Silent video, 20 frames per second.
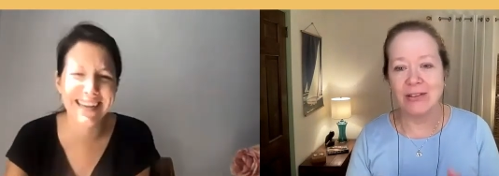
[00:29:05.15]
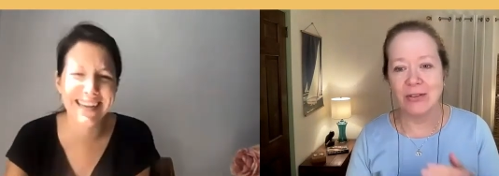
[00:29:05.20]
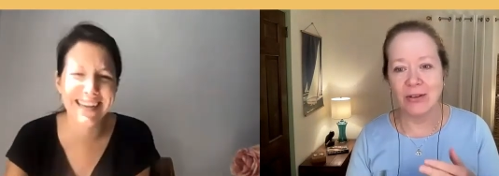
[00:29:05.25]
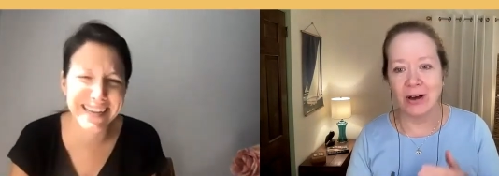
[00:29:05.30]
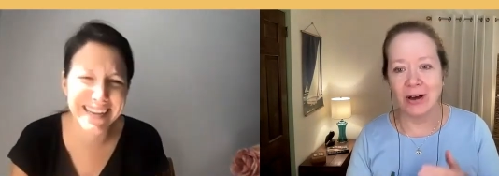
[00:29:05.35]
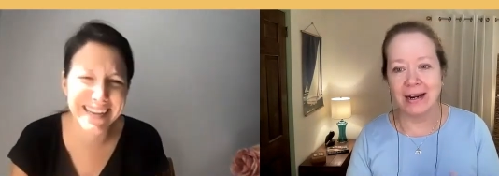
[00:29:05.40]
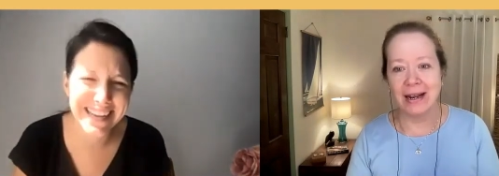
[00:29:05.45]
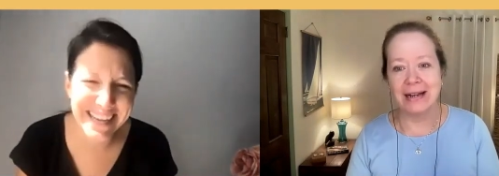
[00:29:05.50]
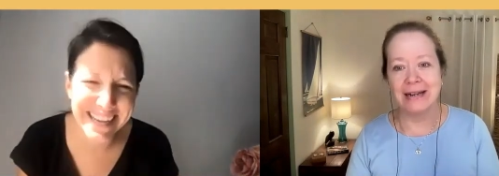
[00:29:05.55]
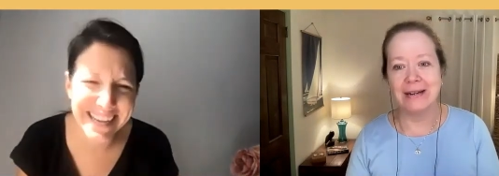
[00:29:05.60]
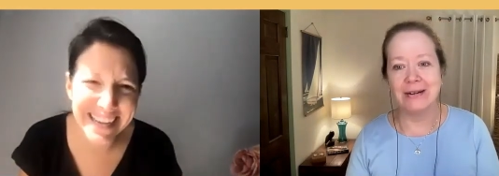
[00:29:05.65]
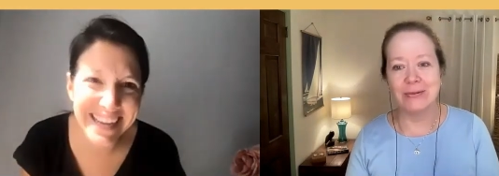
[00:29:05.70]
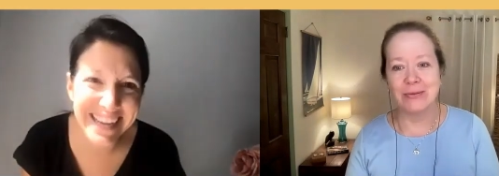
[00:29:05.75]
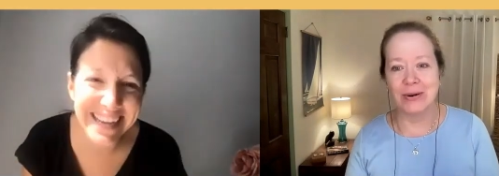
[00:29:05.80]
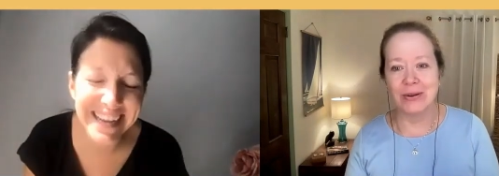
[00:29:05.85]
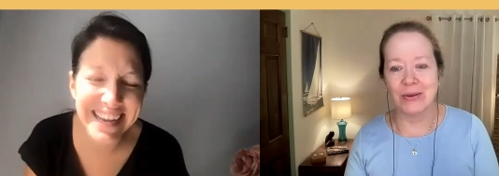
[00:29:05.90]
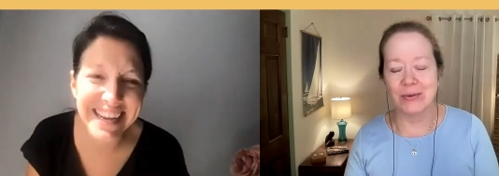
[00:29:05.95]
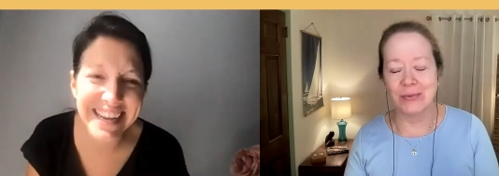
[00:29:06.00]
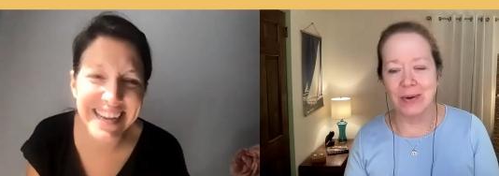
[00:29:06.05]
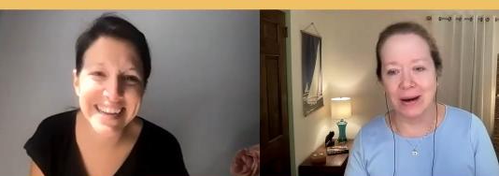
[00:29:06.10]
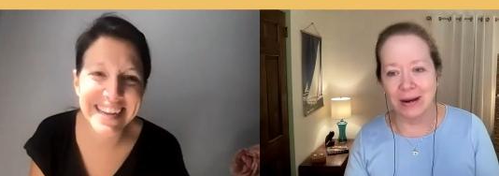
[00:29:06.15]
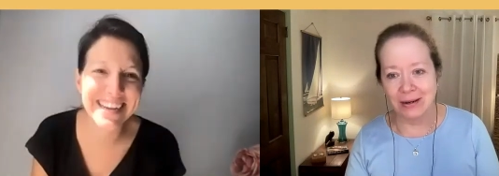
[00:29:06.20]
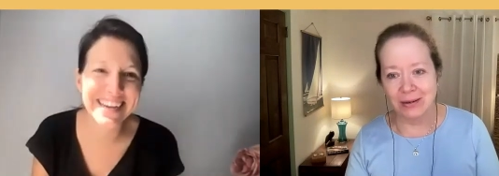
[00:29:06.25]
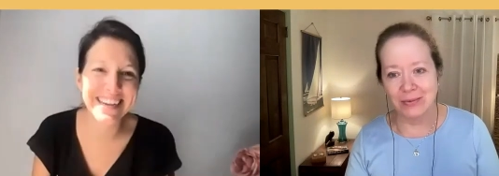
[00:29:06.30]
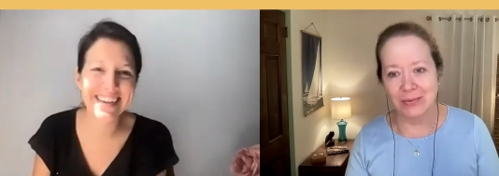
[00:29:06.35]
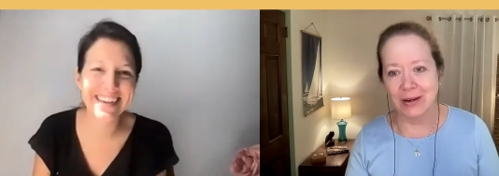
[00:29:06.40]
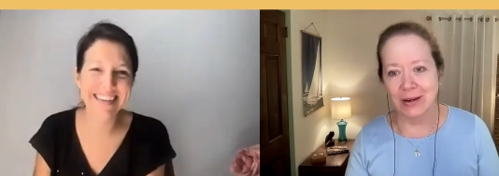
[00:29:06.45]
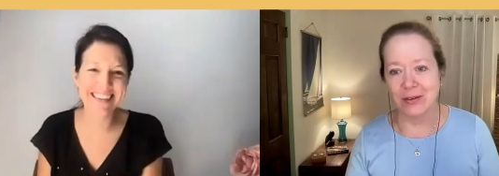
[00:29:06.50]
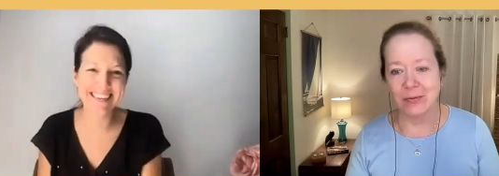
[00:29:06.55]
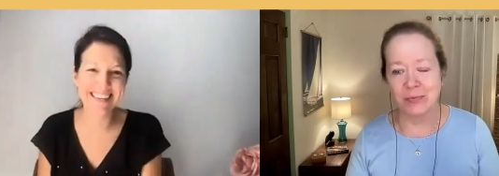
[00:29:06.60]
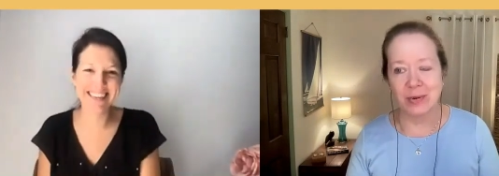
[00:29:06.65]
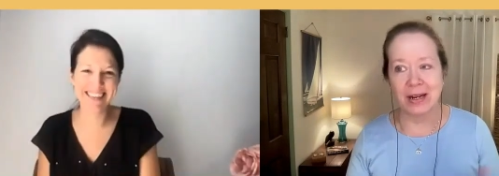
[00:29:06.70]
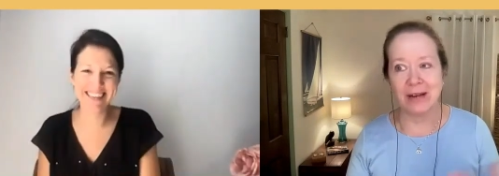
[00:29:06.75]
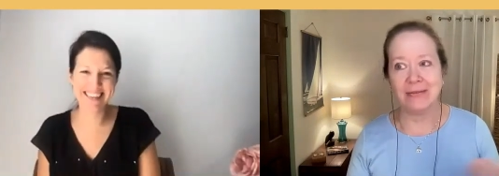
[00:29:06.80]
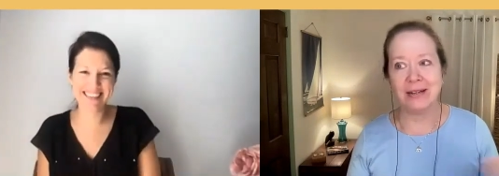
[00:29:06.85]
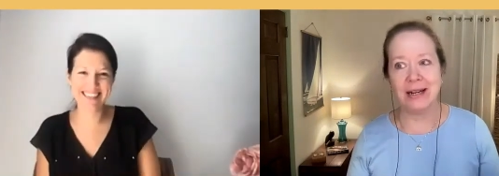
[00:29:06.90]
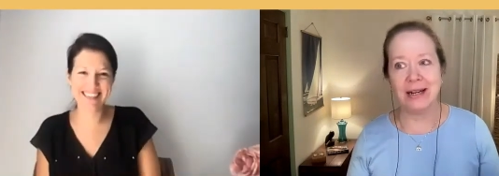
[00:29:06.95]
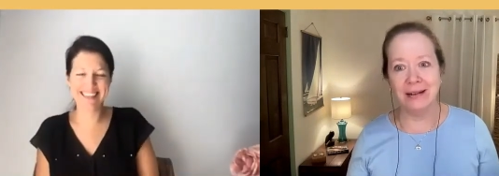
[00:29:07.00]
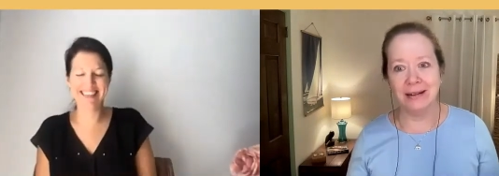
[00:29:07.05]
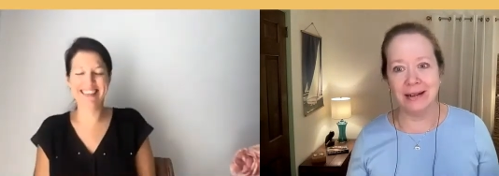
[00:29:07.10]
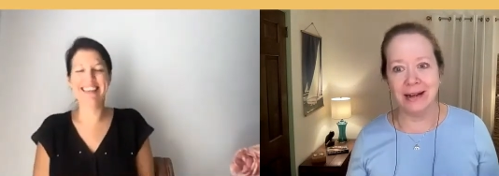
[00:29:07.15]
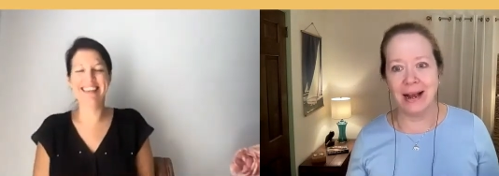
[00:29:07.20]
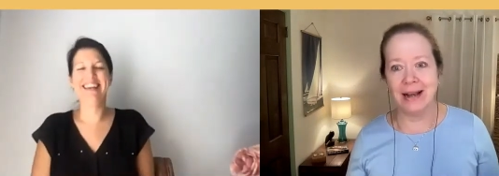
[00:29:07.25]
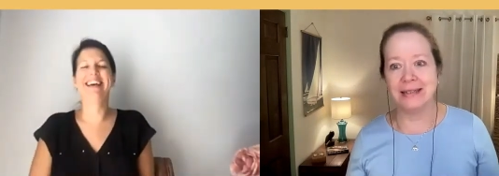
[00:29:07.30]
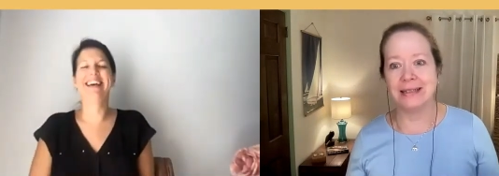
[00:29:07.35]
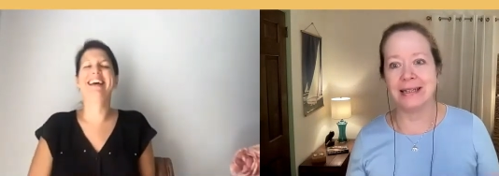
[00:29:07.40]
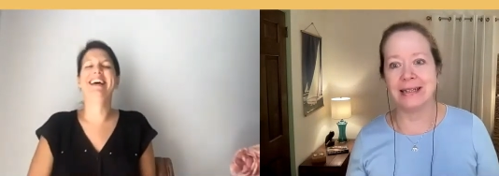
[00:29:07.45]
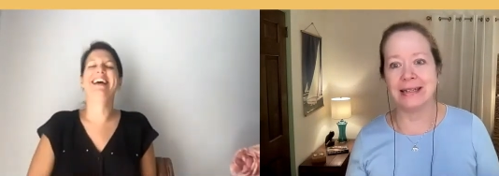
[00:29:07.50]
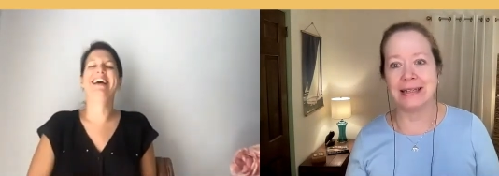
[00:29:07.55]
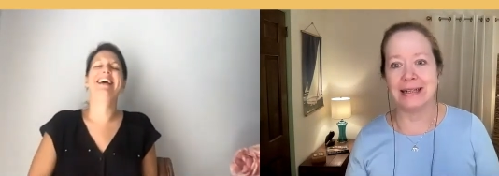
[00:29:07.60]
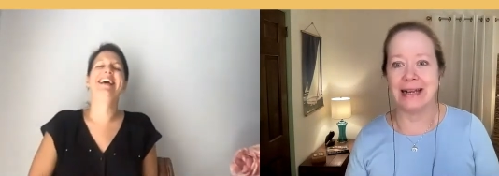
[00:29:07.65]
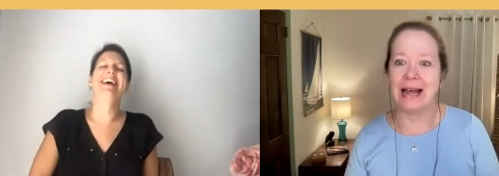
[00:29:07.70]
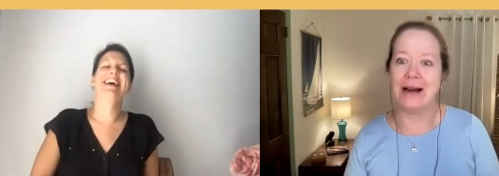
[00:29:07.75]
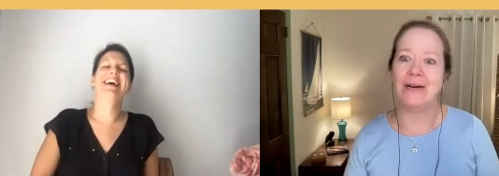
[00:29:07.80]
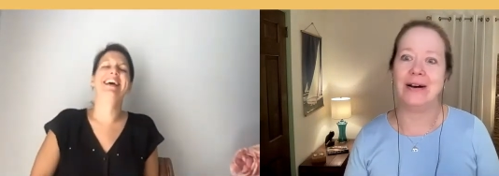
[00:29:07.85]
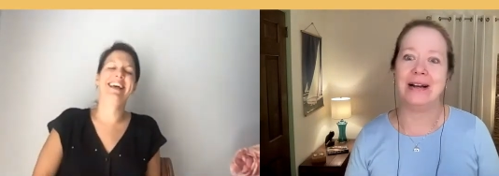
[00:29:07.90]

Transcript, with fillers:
Speaker 1: I thought I knew where the water was, but evidently I didn't.